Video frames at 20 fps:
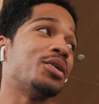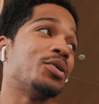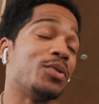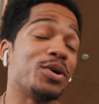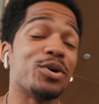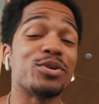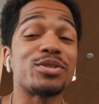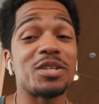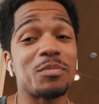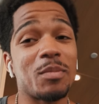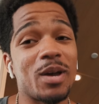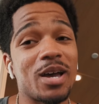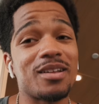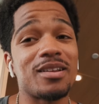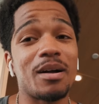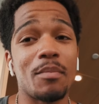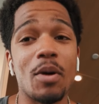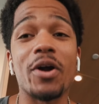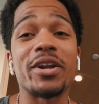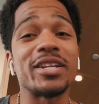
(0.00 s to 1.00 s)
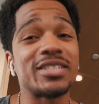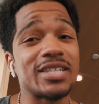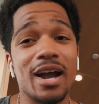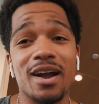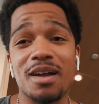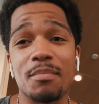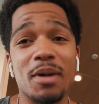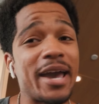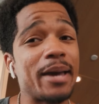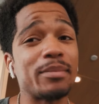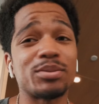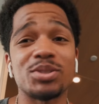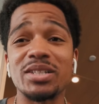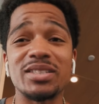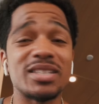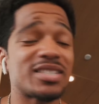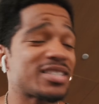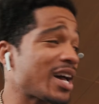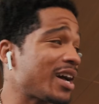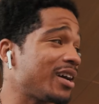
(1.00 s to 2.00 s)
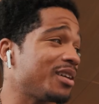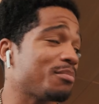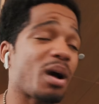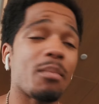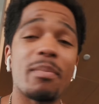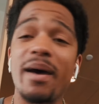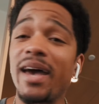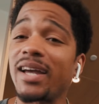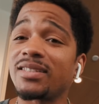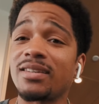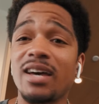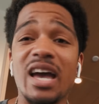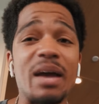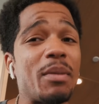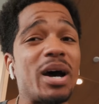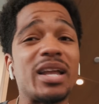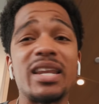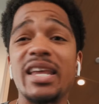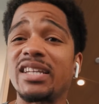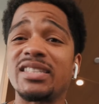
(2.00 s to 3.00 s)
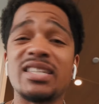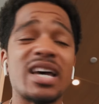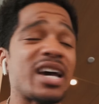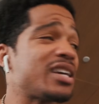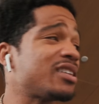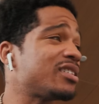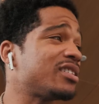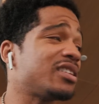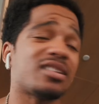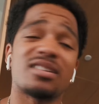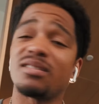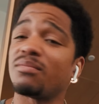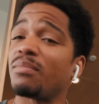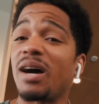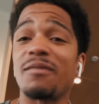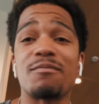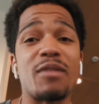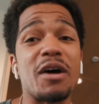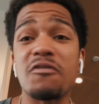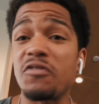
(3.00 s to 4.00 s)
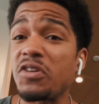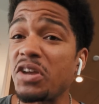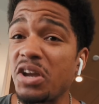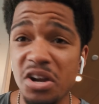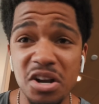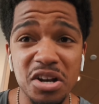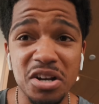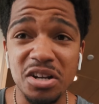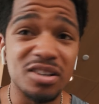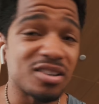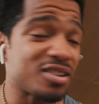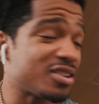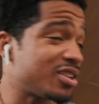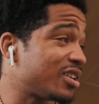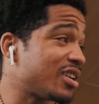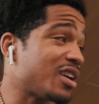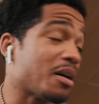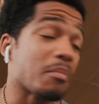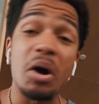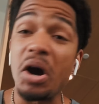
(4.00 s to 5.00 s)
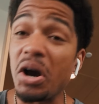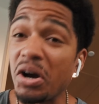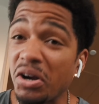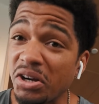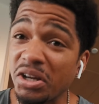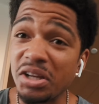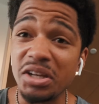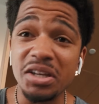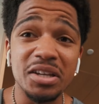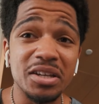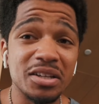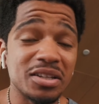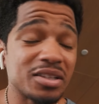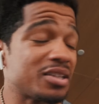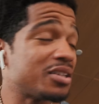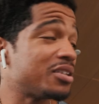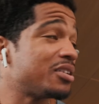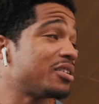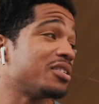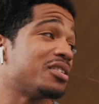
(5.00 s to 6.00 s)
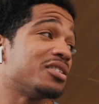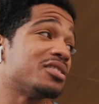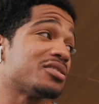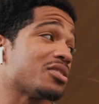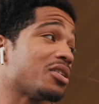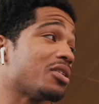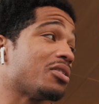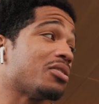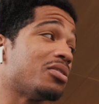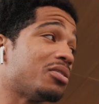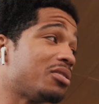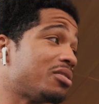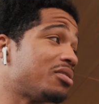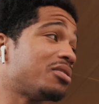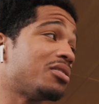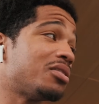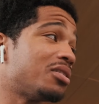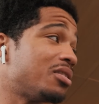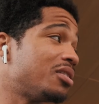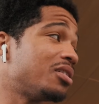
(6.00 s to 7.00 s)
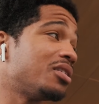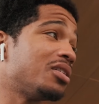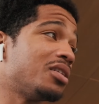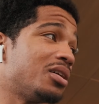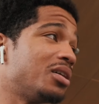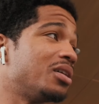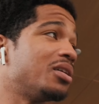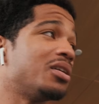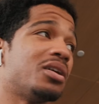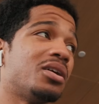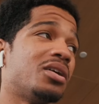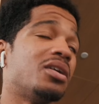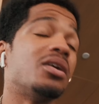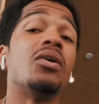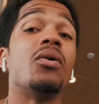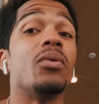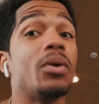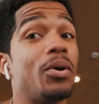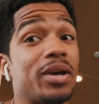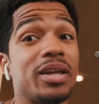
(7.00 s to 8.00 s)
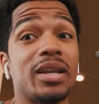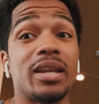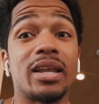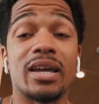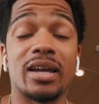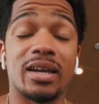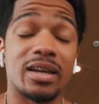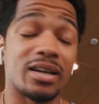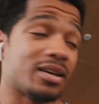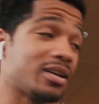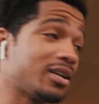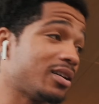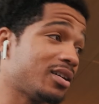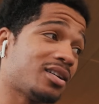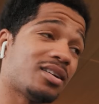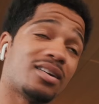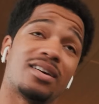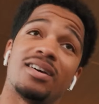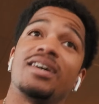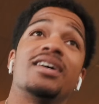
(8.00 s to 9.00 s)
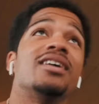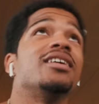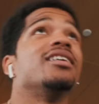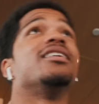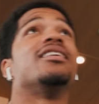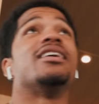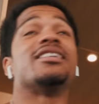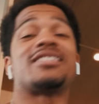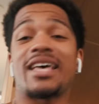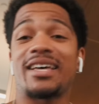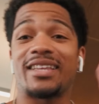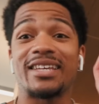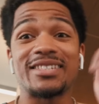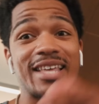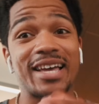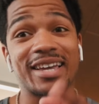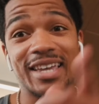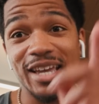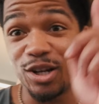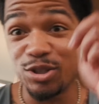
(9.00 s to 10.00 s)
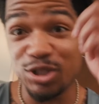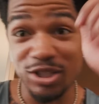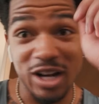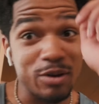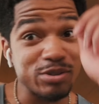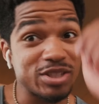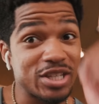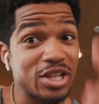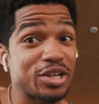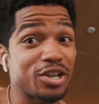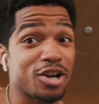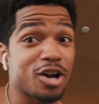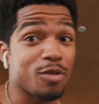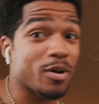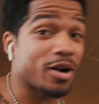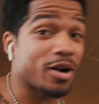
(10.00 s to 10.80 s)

we gonna see, man. I'm already tired. My hamstrings is tight, my back tight, my neck tight, nigga, my, my feet hurt. I'm hungry. So we gonna get it like, it's that ghetto shit I was telling y'all